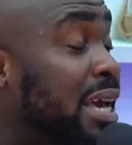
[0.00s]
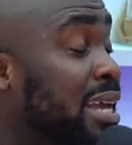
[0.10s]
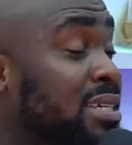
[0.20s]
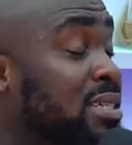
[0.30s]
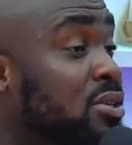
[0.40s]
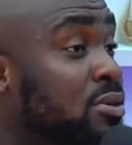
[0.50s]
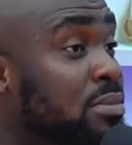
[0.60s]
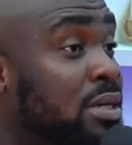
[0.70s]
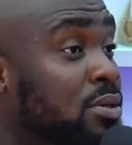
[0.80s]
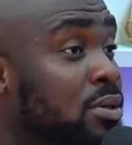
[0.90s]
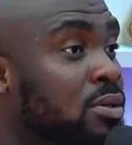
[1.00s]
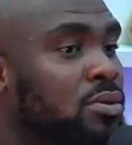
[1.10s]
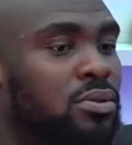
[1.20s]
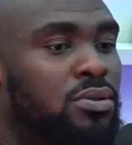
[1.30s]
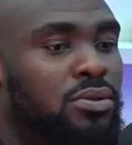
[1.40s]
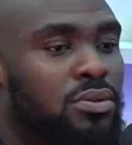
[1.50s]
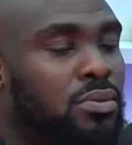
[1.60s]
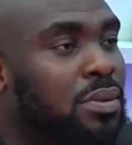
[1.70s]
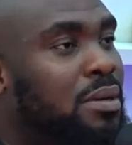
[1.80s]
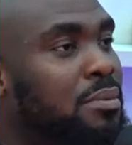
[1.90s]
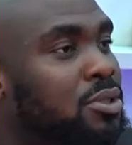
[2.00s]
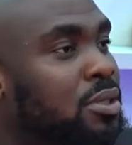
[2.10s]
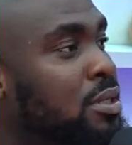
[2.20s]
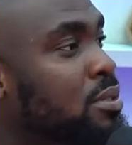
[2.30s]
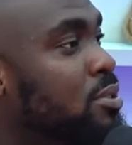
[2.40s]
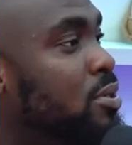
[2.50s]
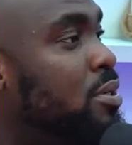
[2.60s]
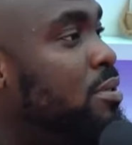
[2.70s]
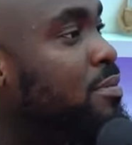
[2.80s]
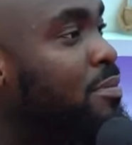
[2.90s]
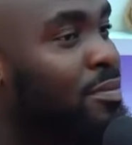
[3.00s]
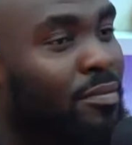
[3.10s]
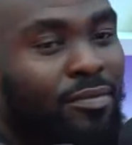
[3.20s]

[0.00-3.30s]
S C cannot play. Oh, no, no, we can't mention that. Exactly. Sorry.